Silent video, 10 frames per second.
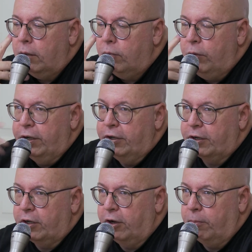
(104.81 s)
we didn't
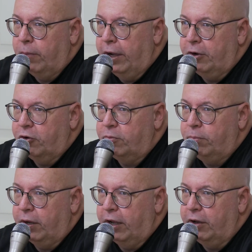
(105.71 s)
declare minors,
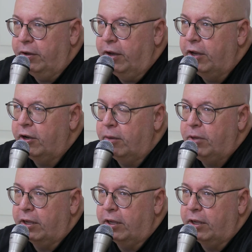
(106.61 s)
but I ended up